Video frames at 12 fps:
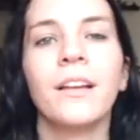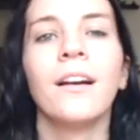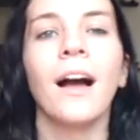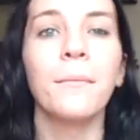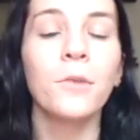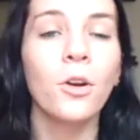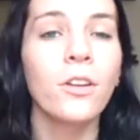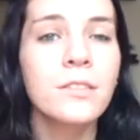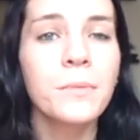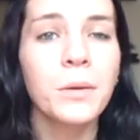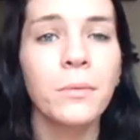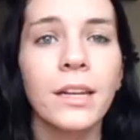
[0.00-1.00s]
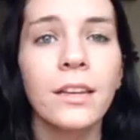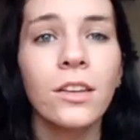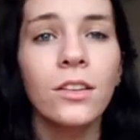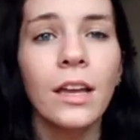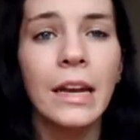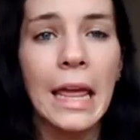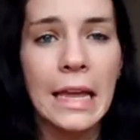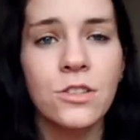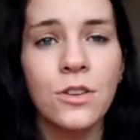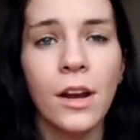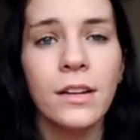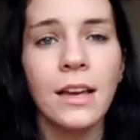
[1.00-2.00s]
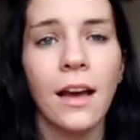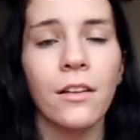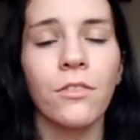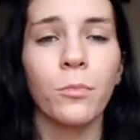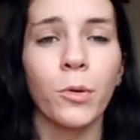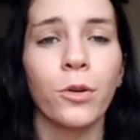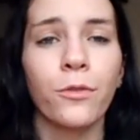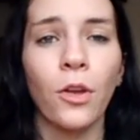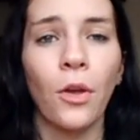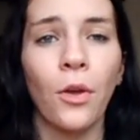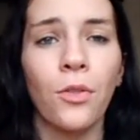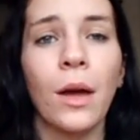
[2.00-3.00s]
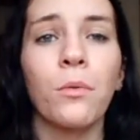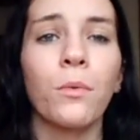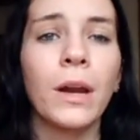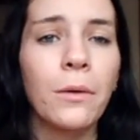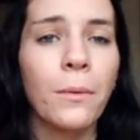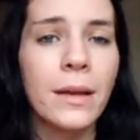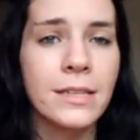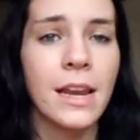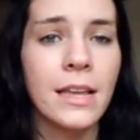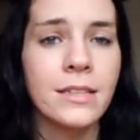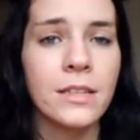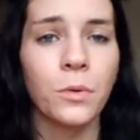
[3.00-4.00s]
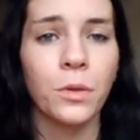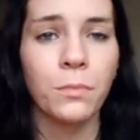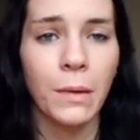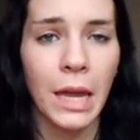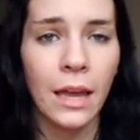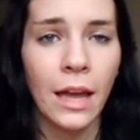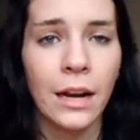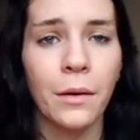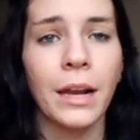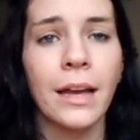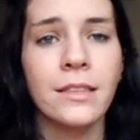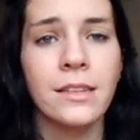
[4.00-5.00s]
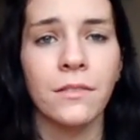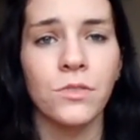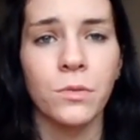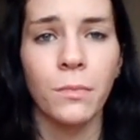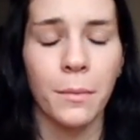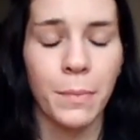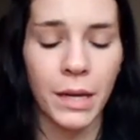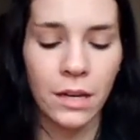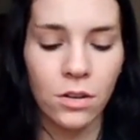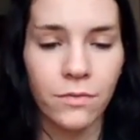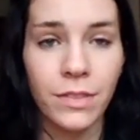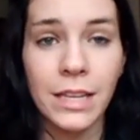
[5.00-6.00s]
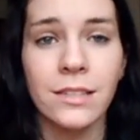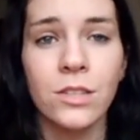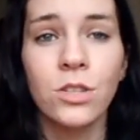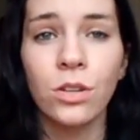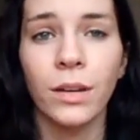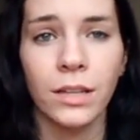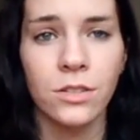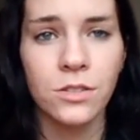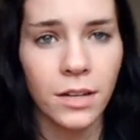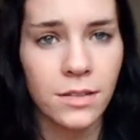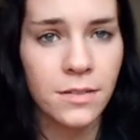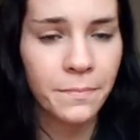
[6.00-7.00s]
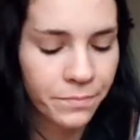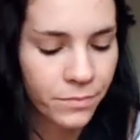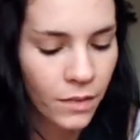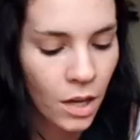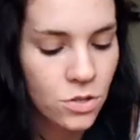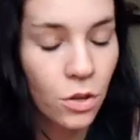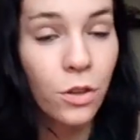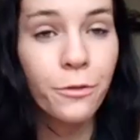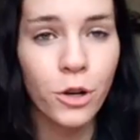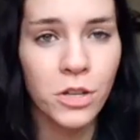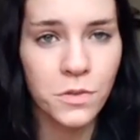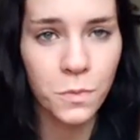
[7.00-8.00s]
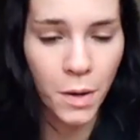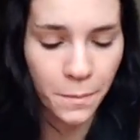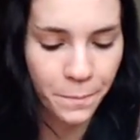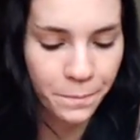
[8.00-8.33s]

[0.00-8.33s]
I'm going to be reading an extract out of the book for you that really resonated with me, and I would like to give you my opinion of these two extracts. So the first one,